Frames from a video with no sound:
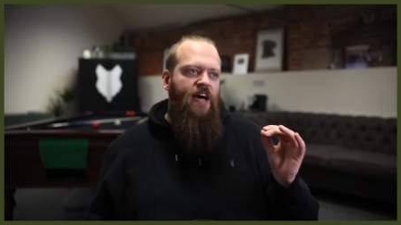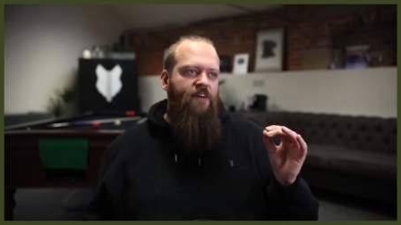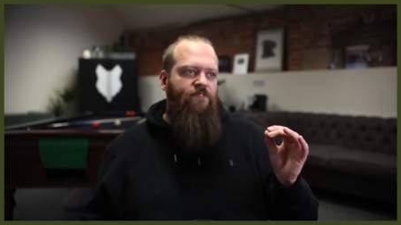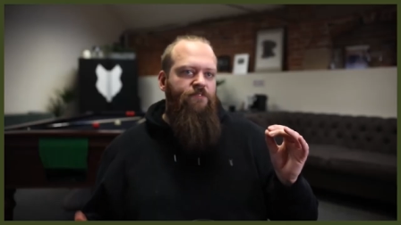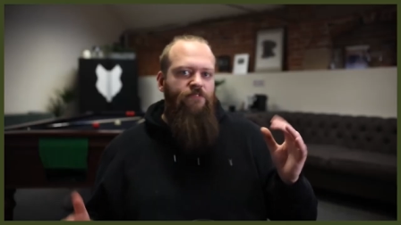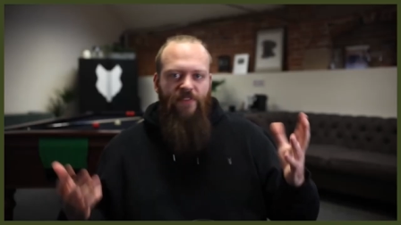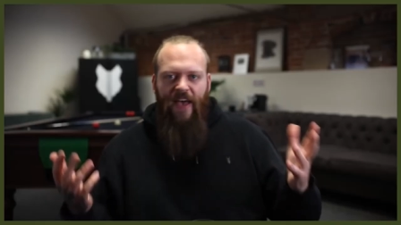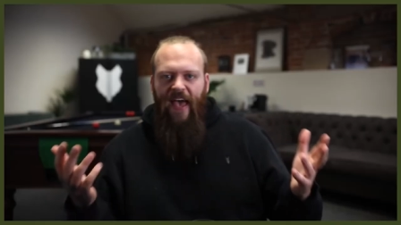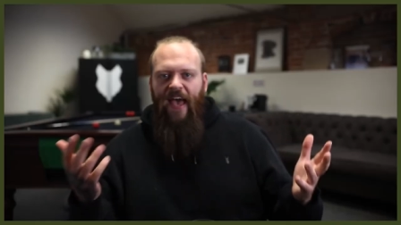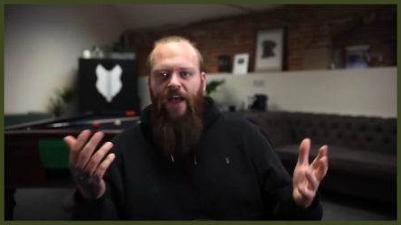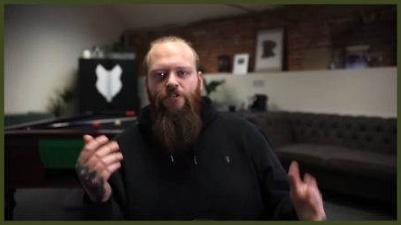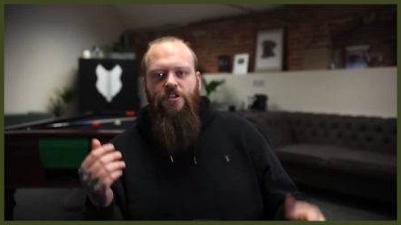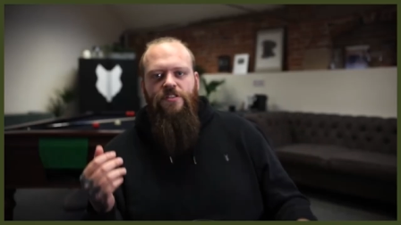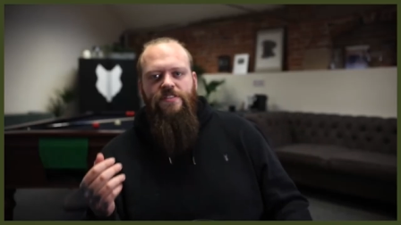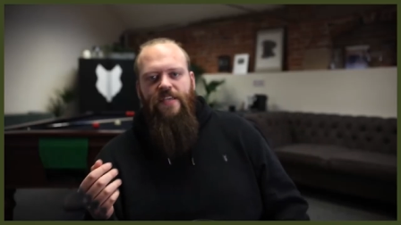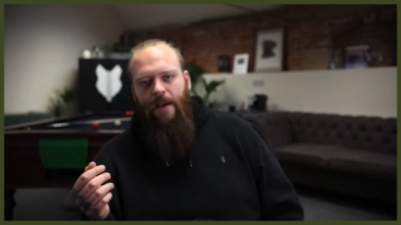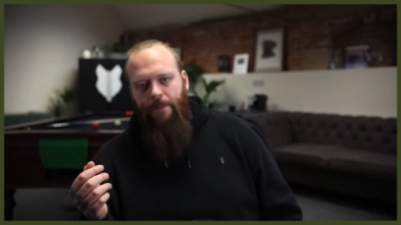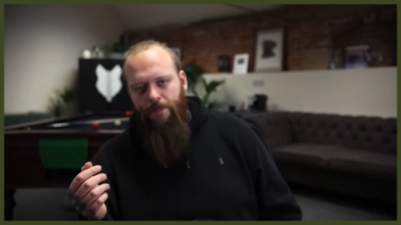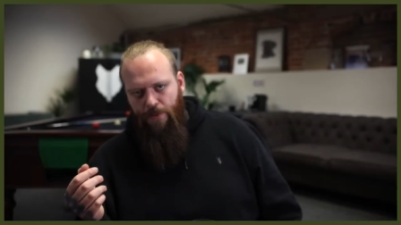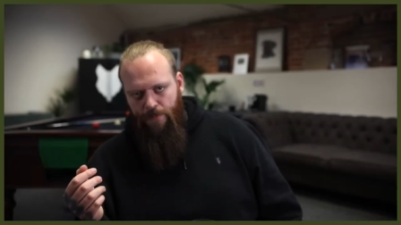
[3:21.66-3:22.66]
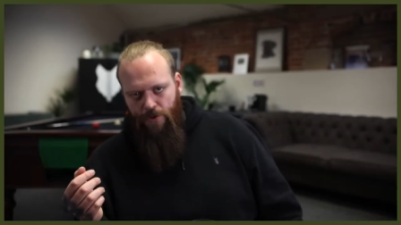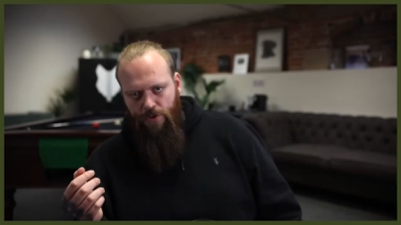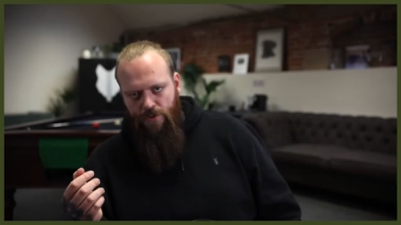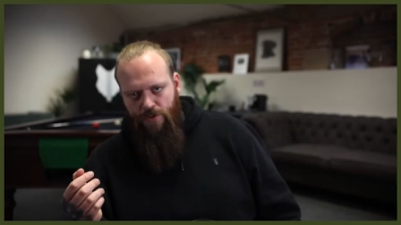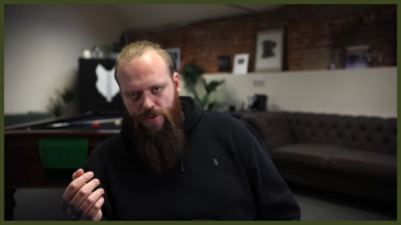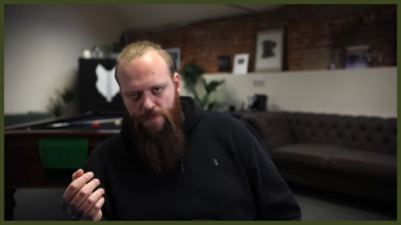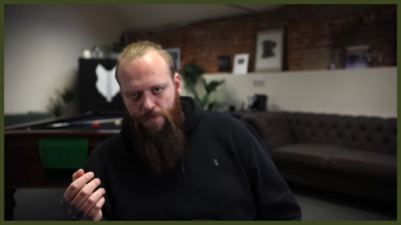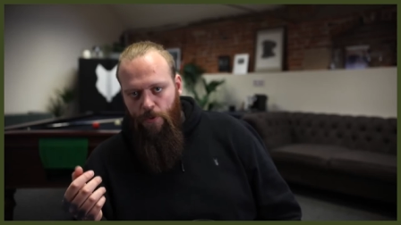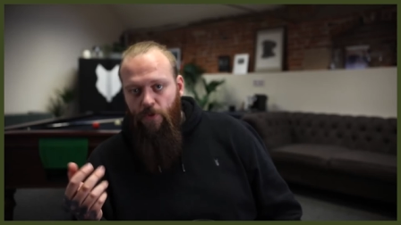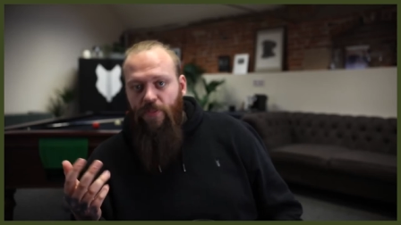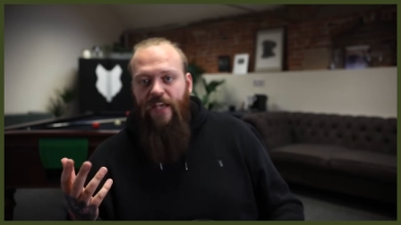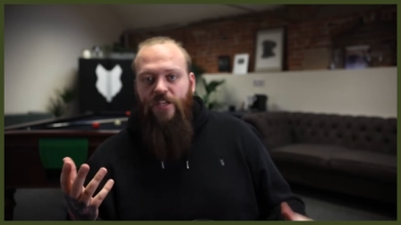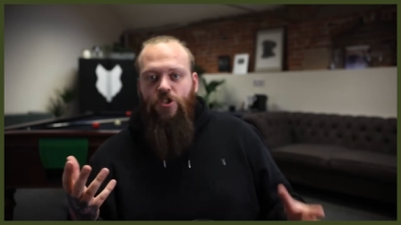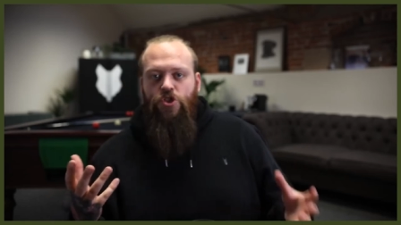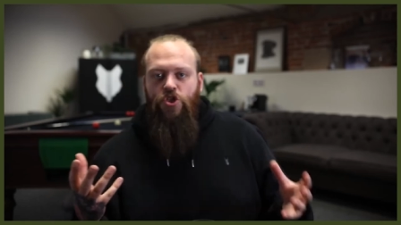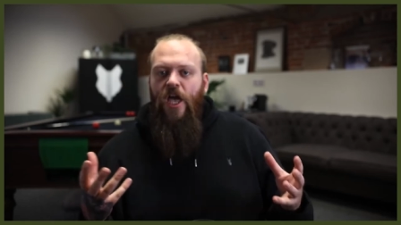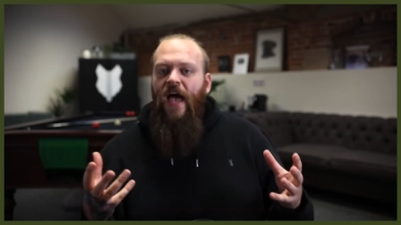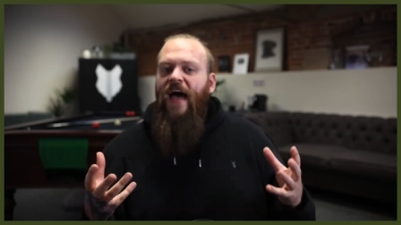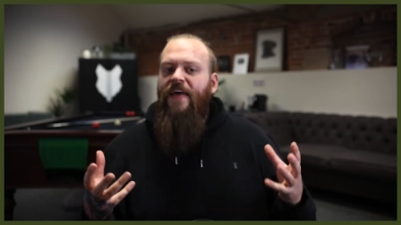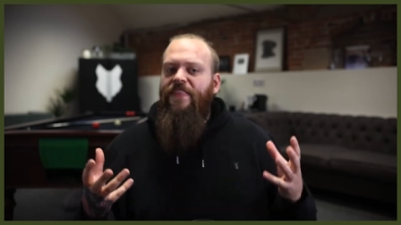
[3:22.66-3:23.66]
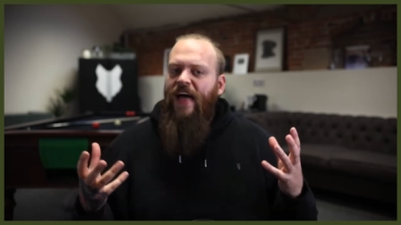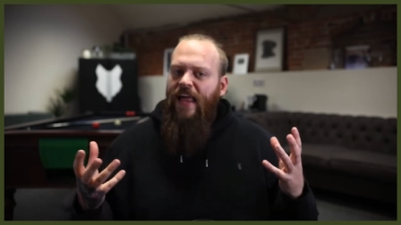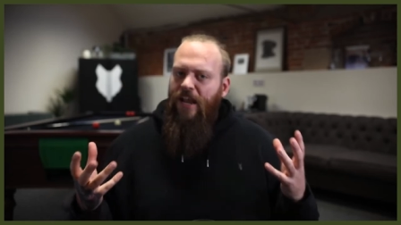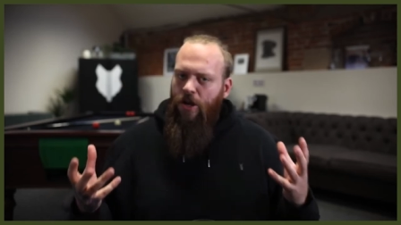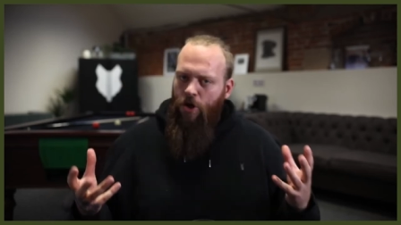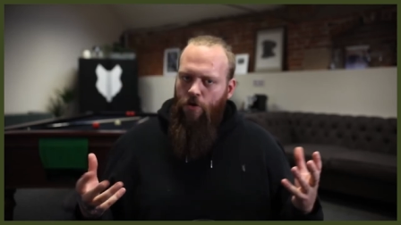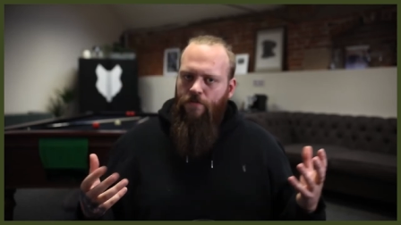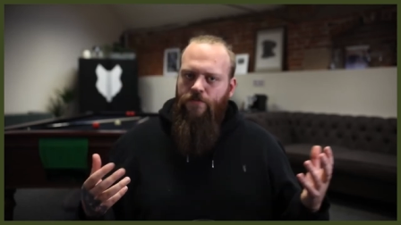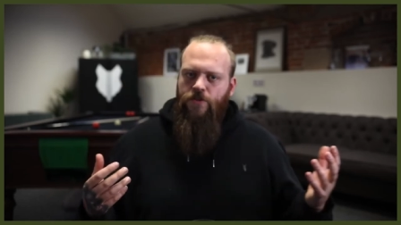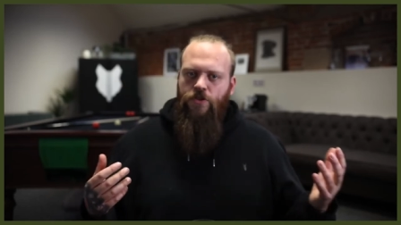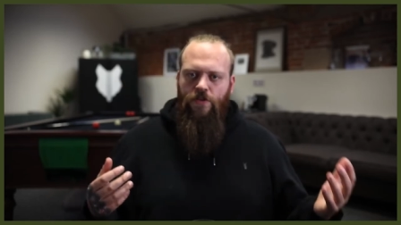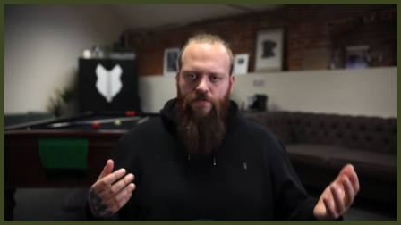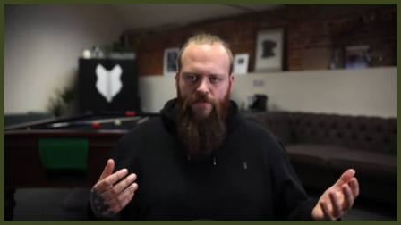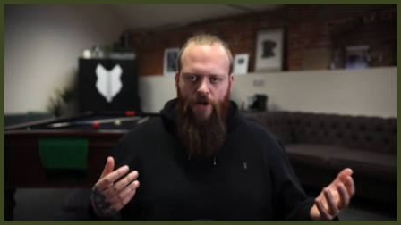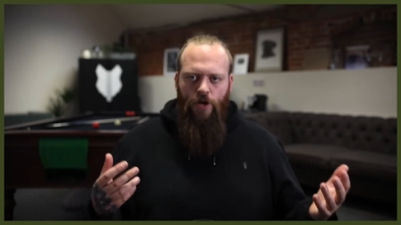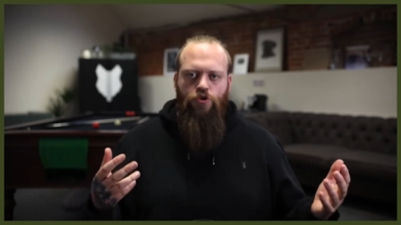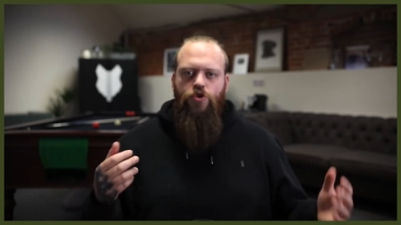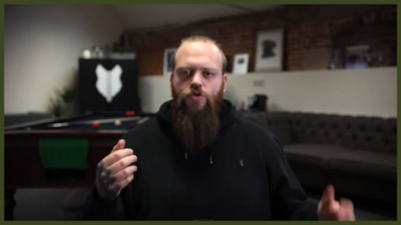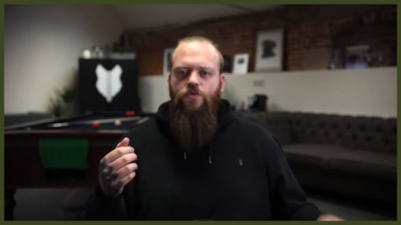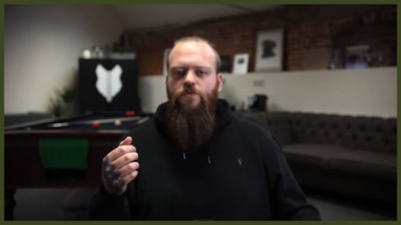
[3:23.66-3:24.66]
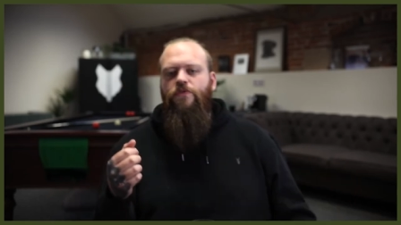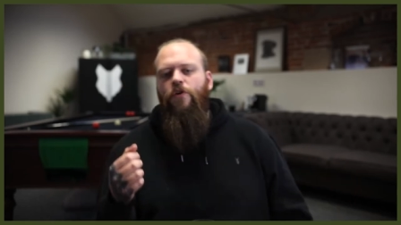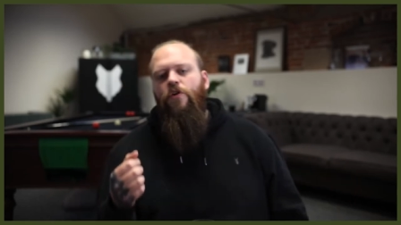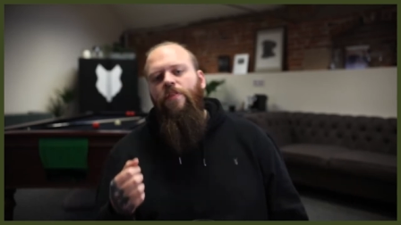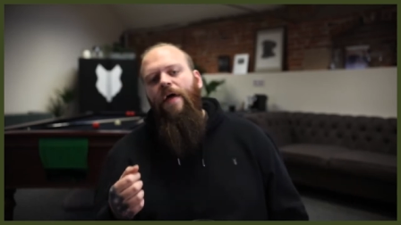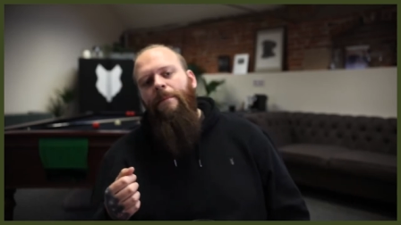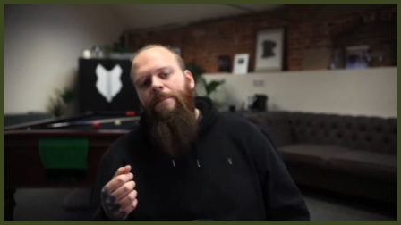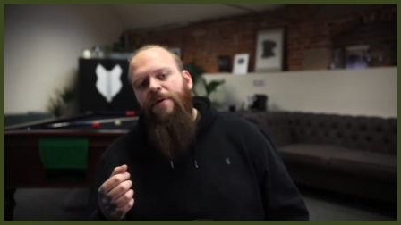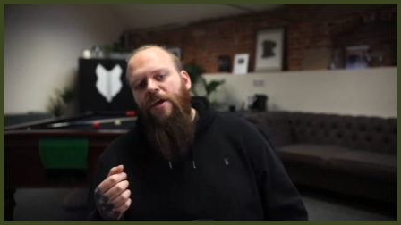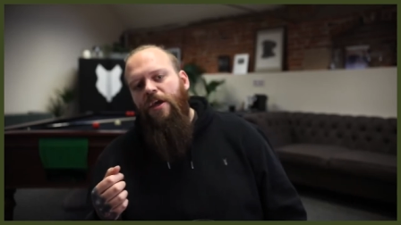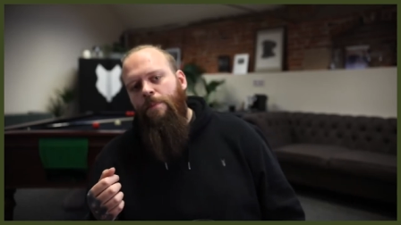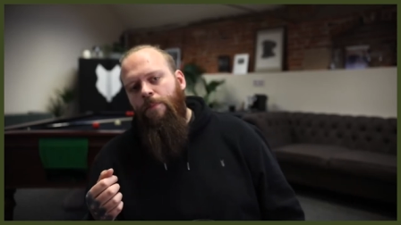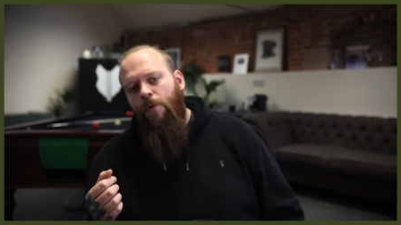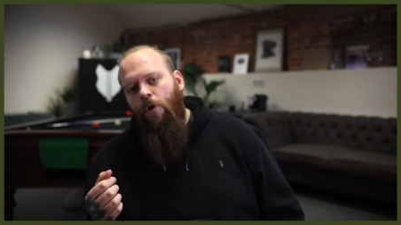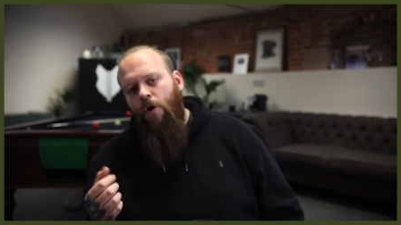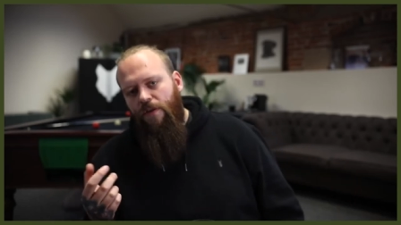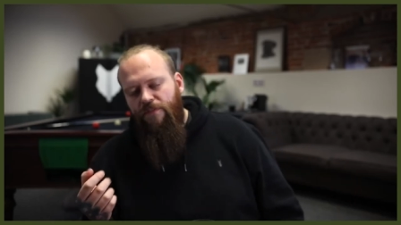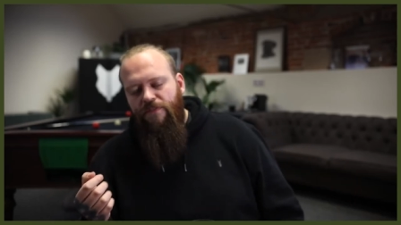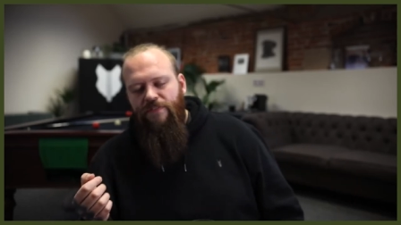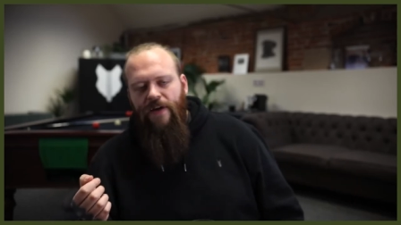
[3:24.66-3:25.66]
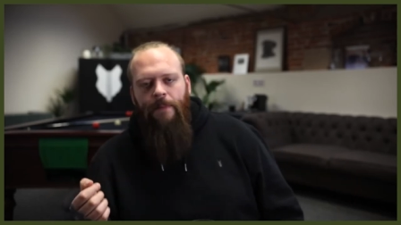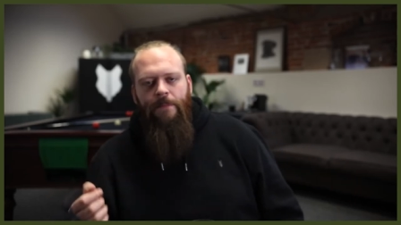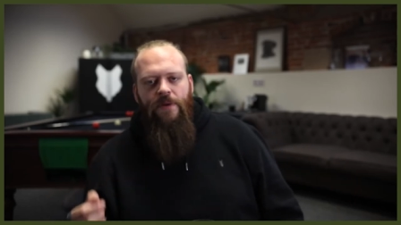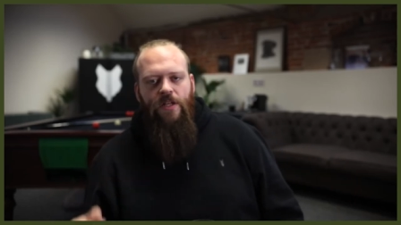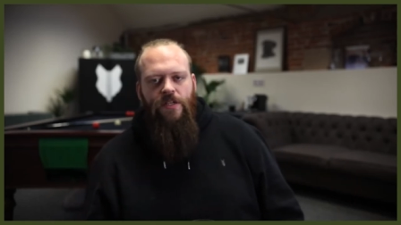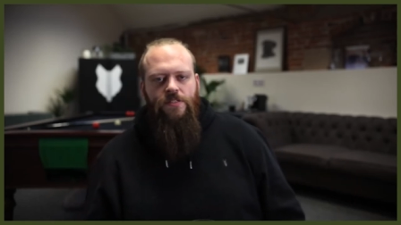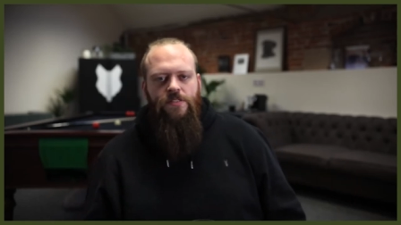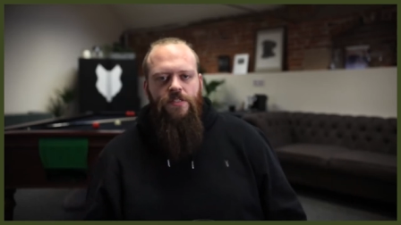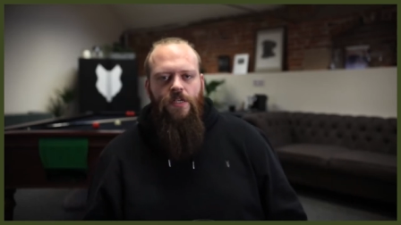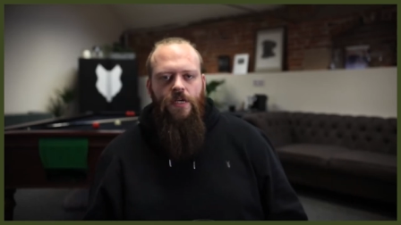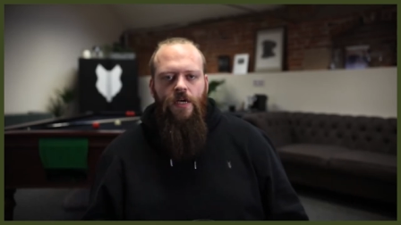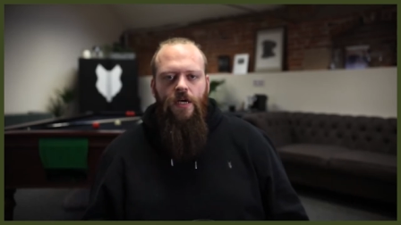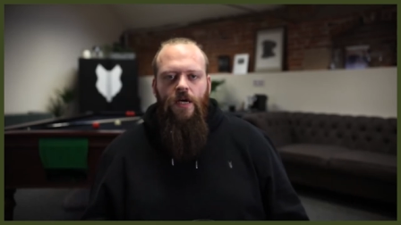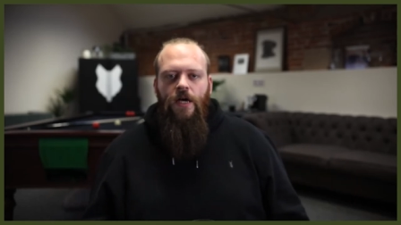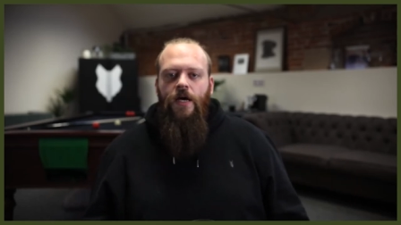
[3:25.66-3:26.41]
have varied temperaments, but they share their love and devotion for their people and families.